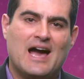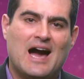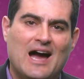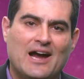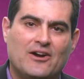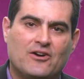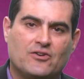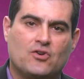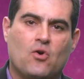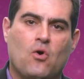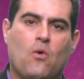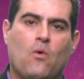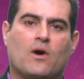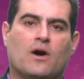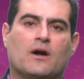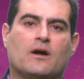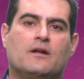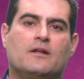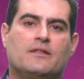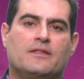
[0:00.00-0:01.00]
the iron
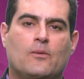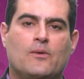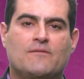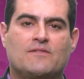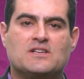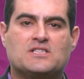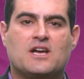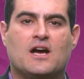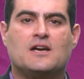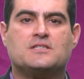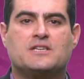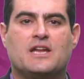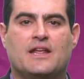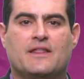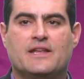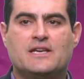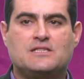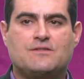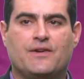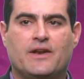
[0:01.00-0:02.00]
core that we've discussed
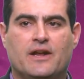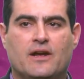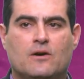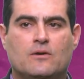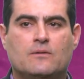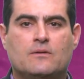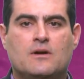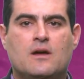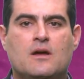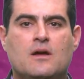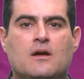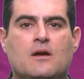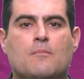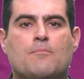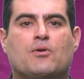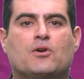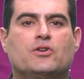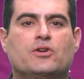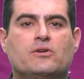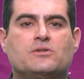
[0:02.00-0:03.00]
in this video,
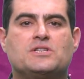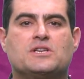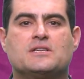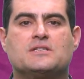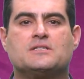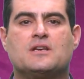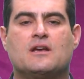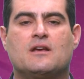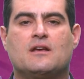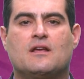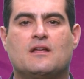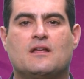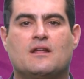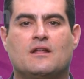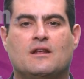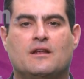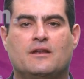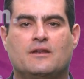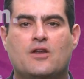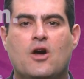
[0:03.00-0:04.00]
produces
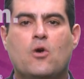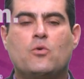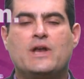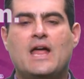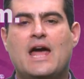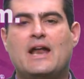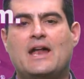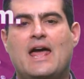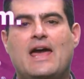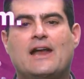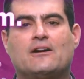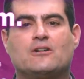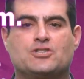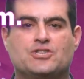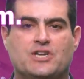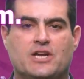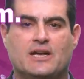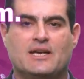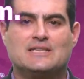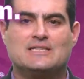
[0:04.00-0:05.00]
no net
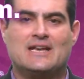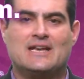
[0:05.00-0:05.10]
energy.